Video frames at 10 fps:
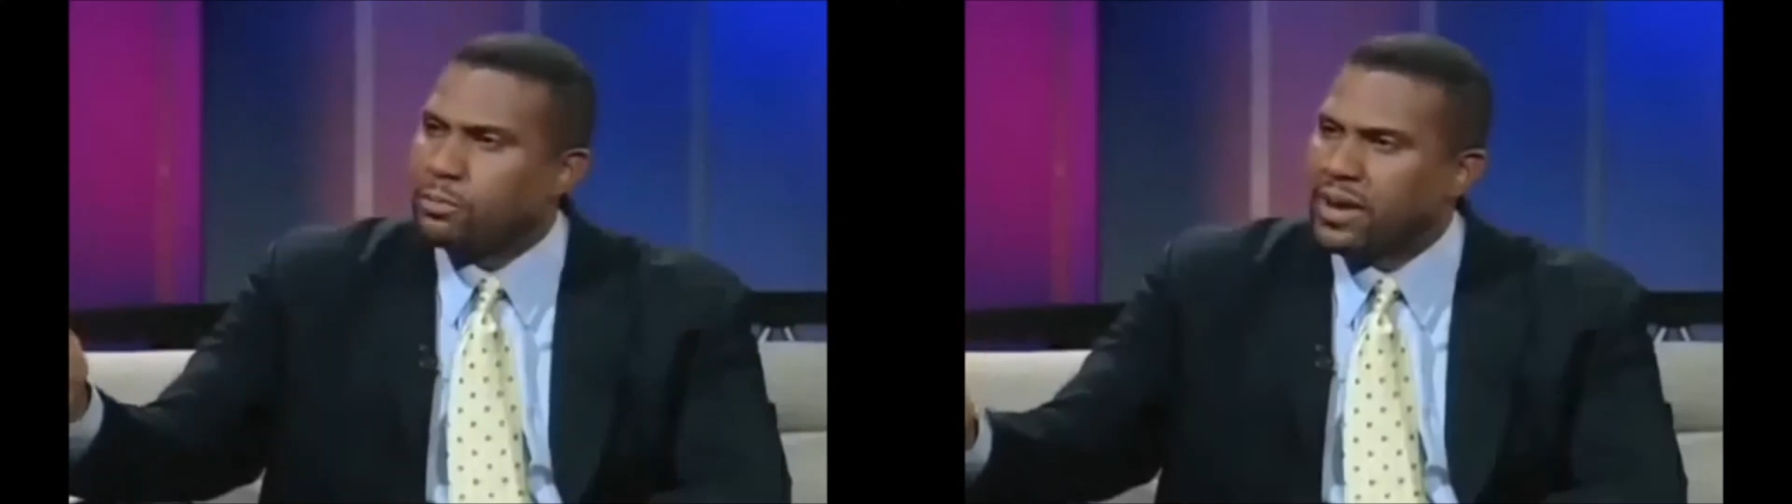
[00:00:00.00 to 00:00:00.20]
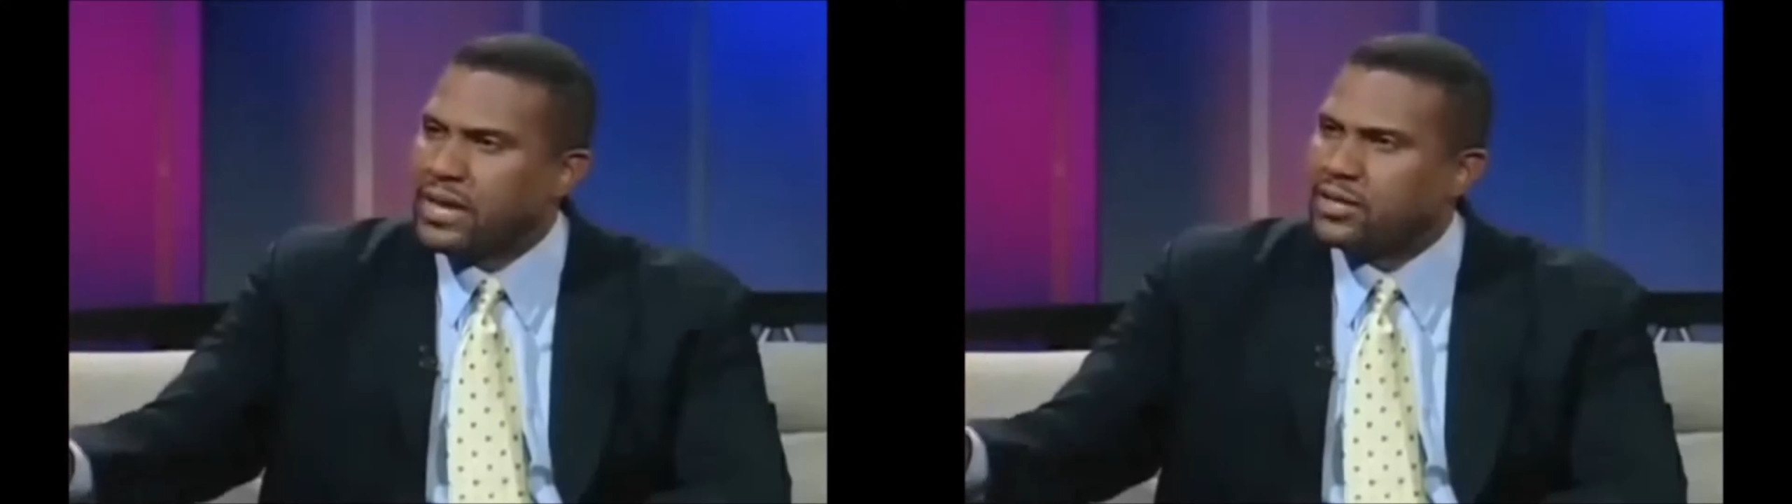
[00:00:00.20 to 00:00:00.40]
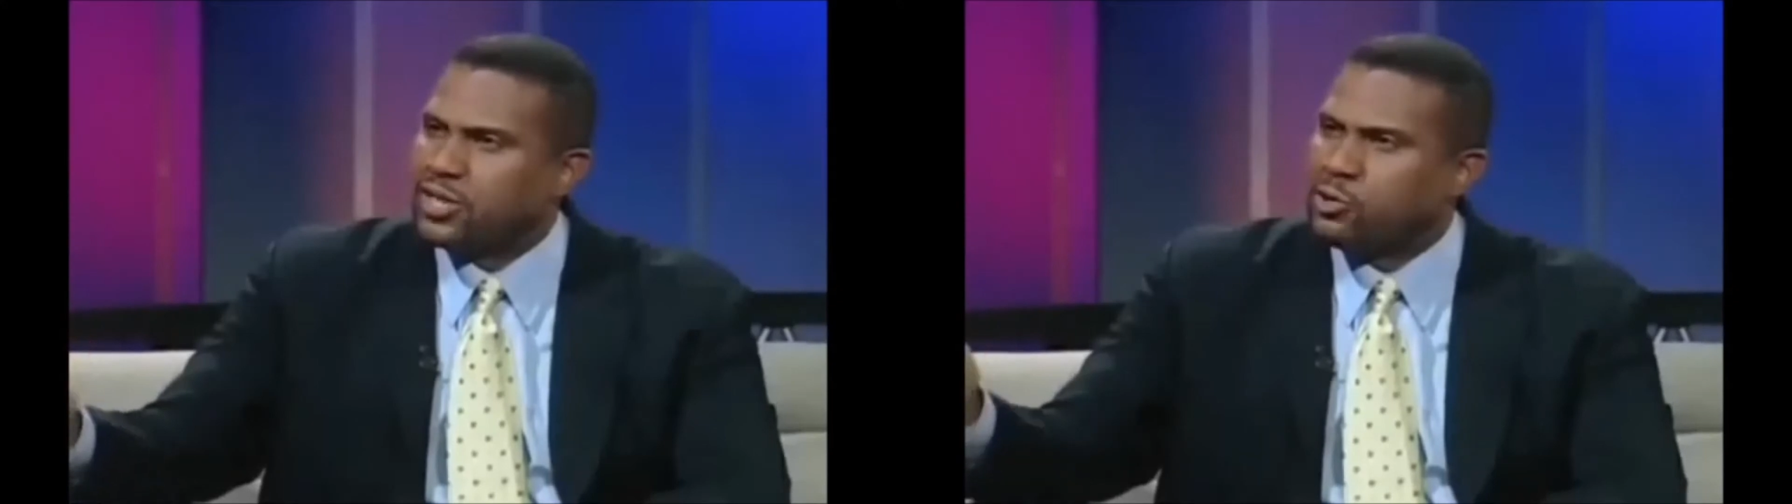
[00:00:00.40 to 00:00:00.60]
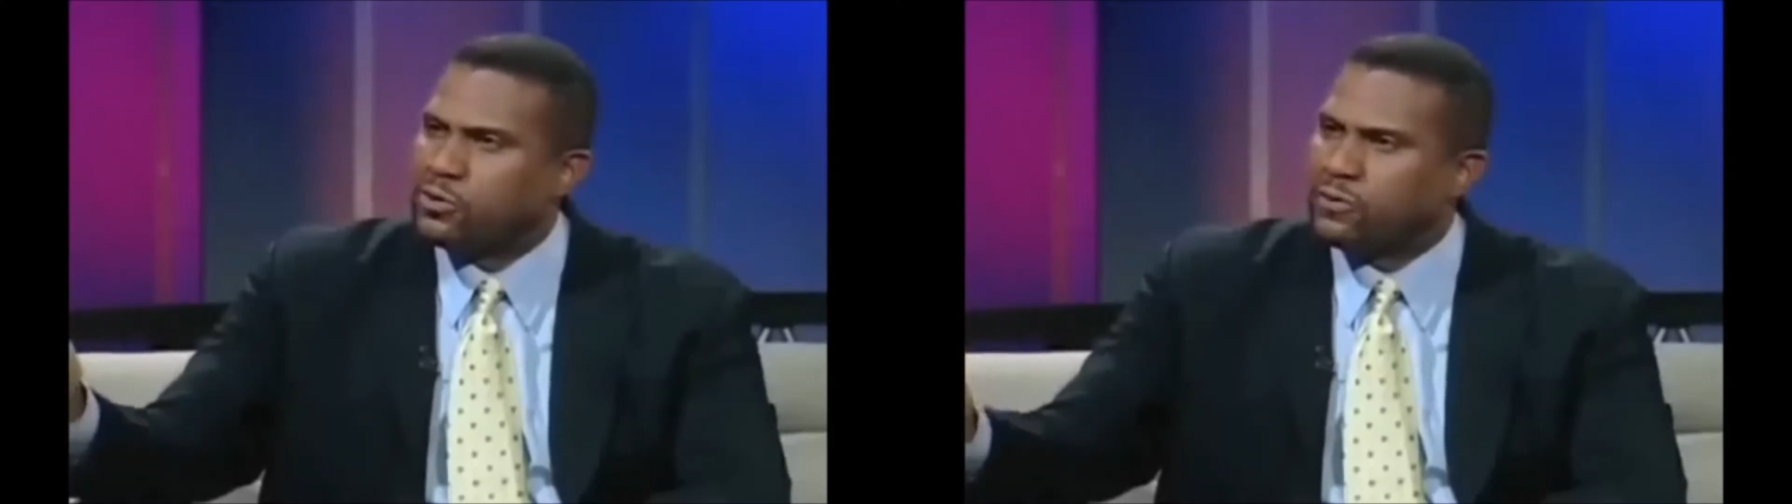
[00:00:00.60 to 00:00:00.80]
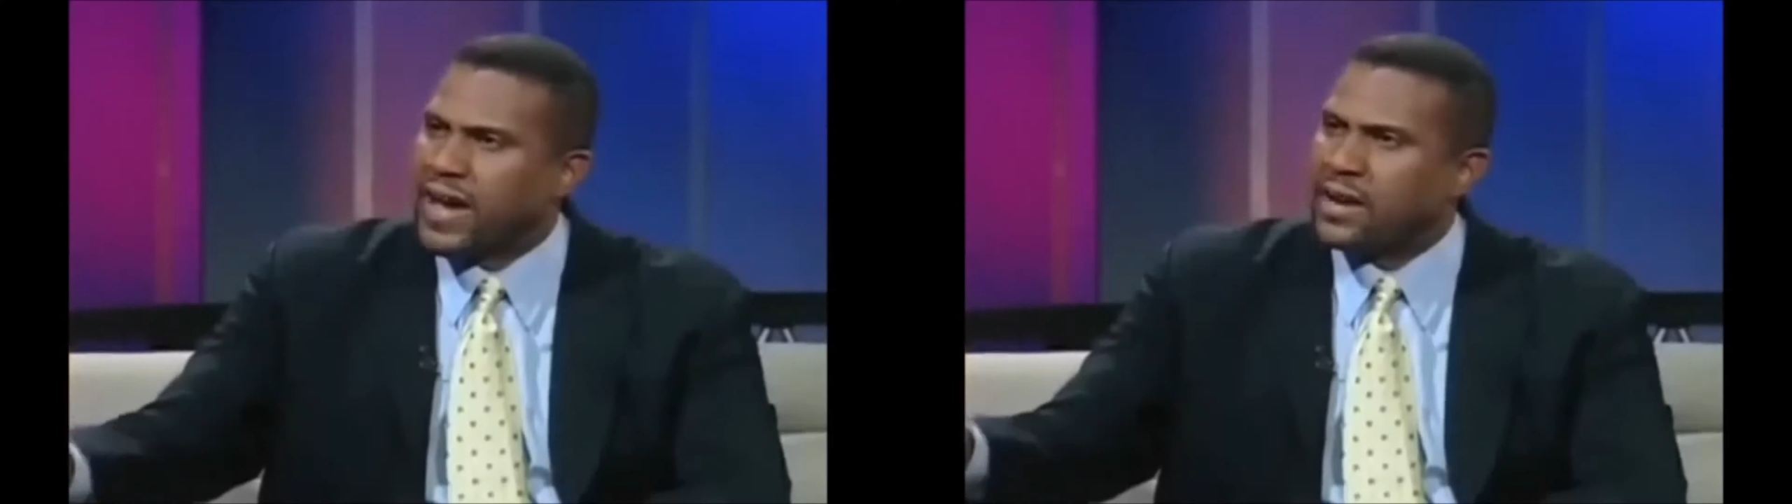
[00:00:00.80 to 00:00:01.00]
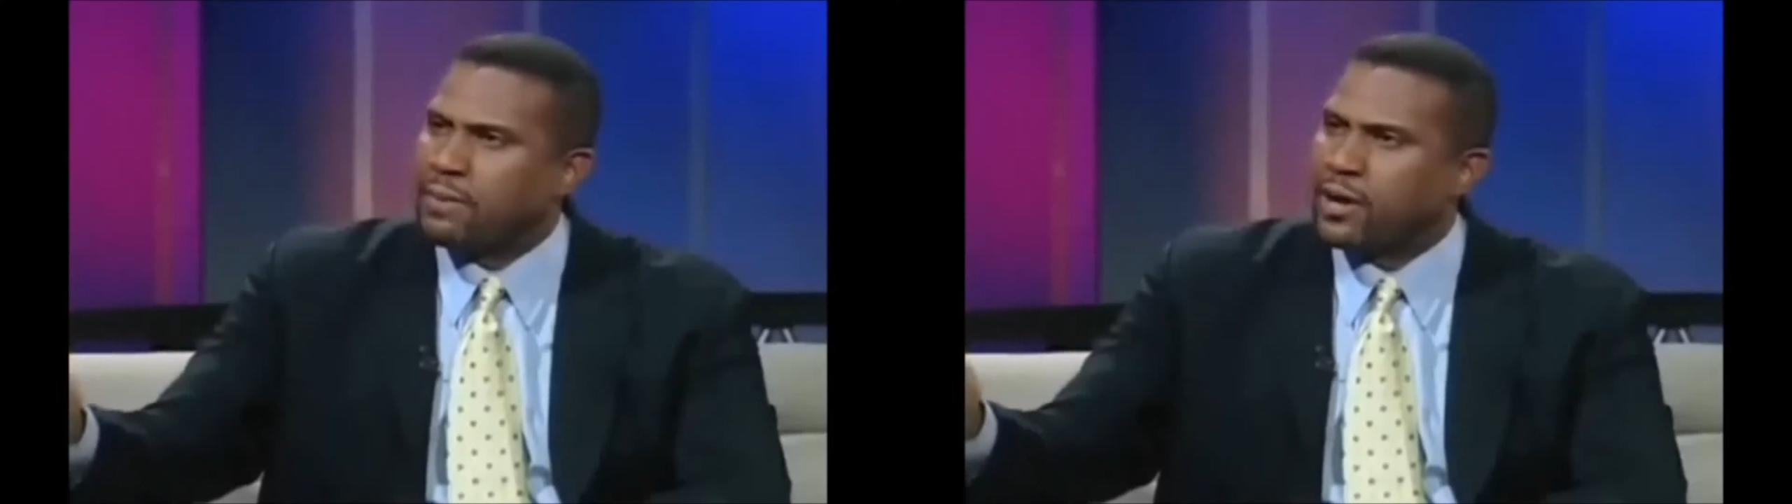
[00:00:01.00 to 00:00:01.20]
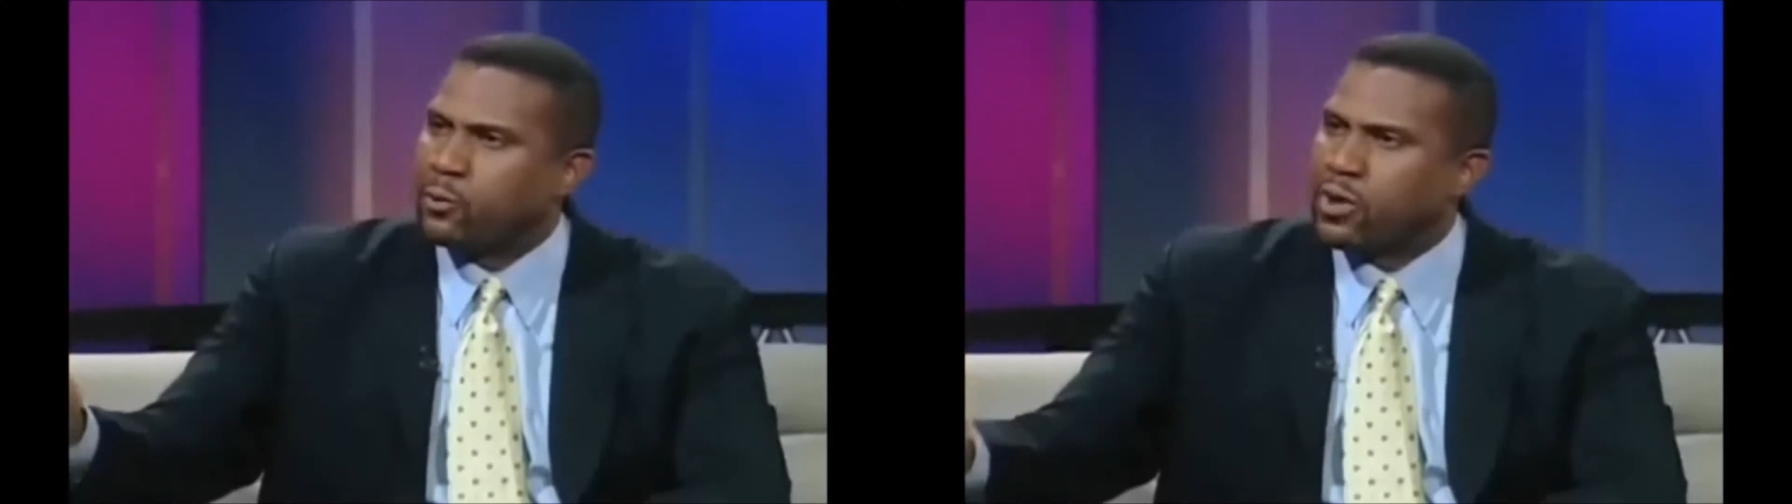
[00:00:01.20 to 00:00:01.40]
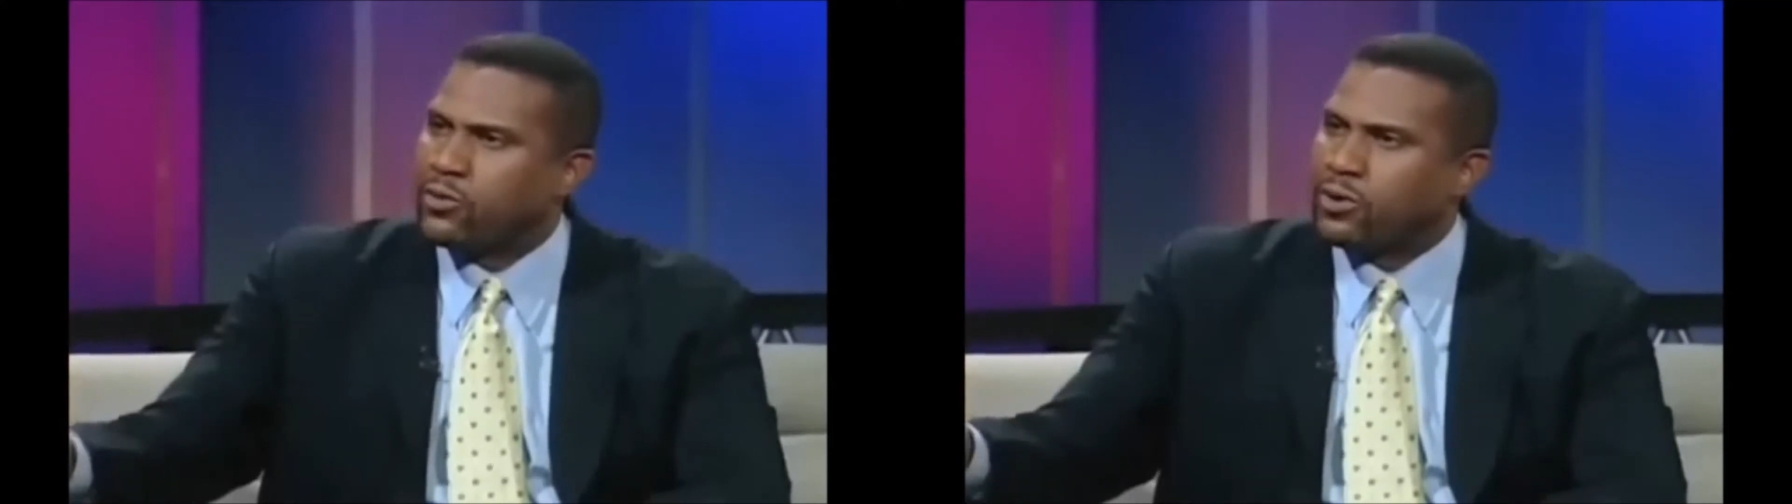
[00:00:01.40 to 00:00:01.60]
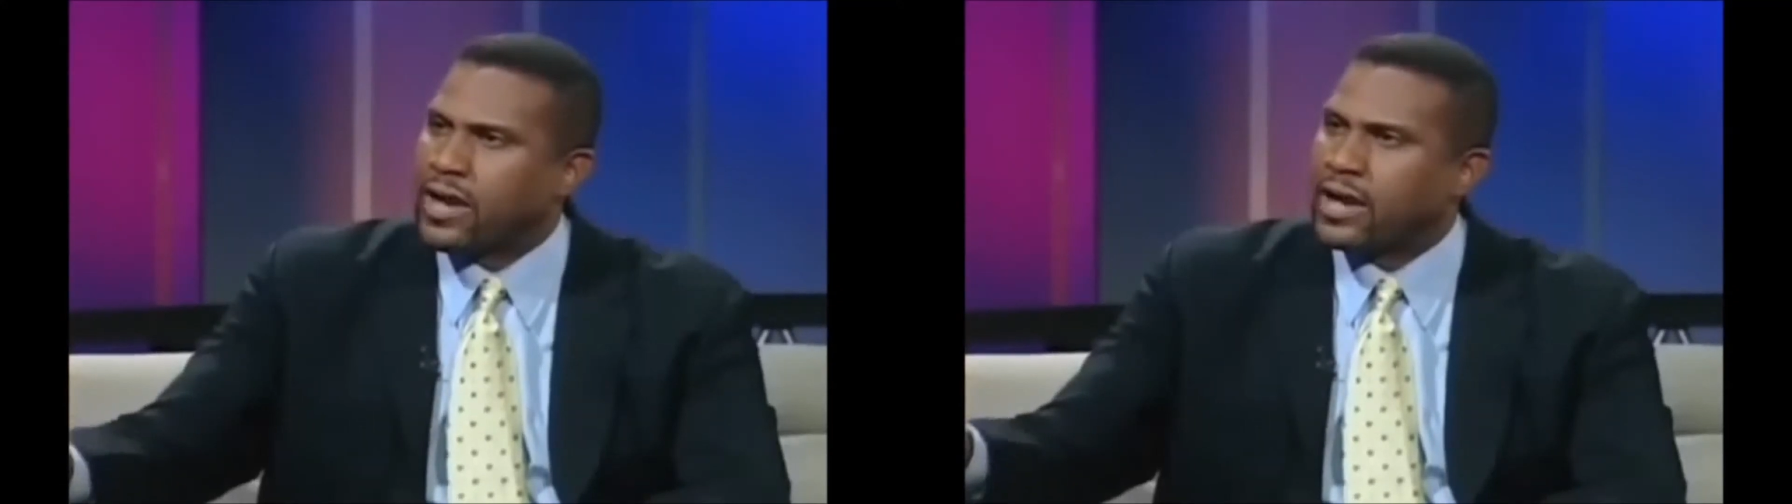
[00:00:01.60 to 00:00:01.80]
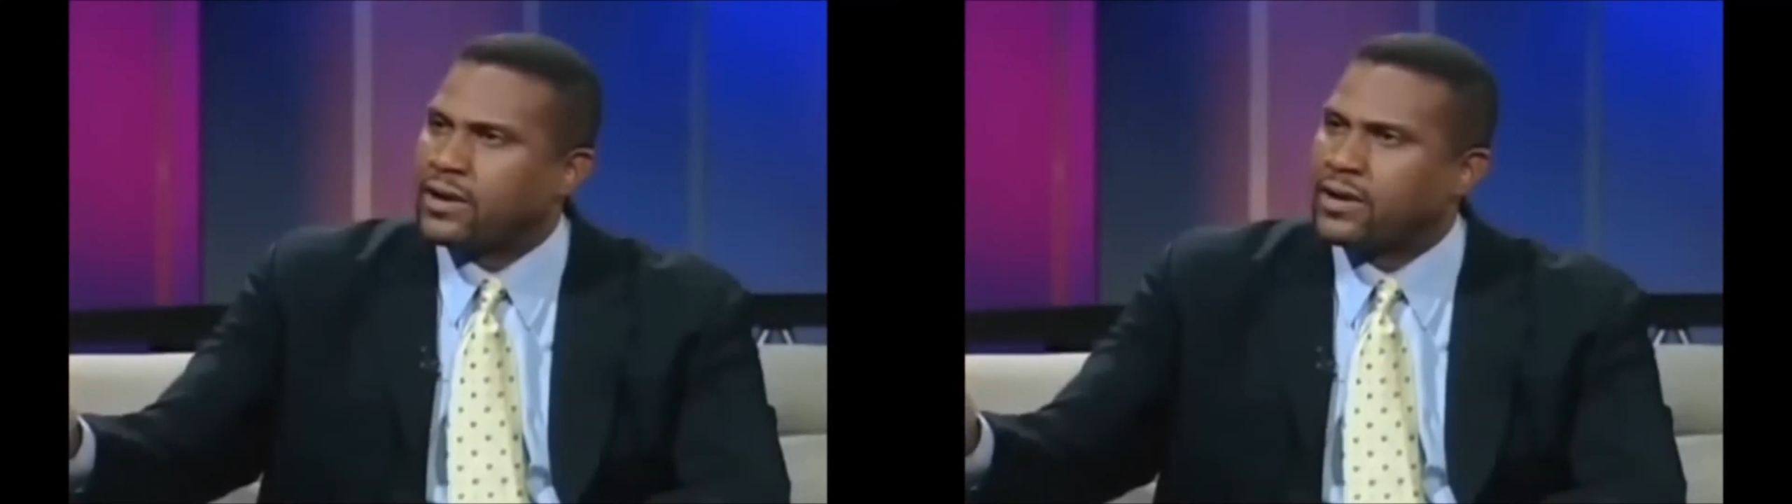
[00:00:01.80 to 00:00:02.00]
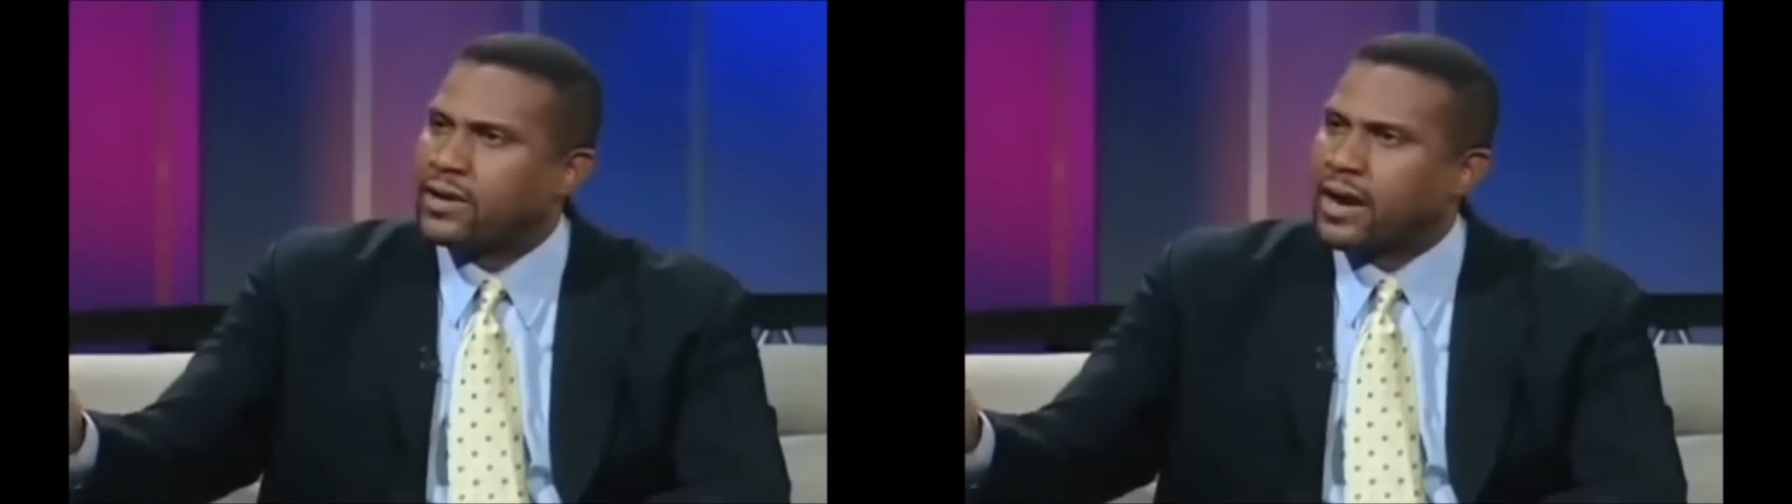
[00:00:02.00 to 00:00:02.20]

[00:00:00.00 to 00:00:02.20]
debate, this huge fight about whether or not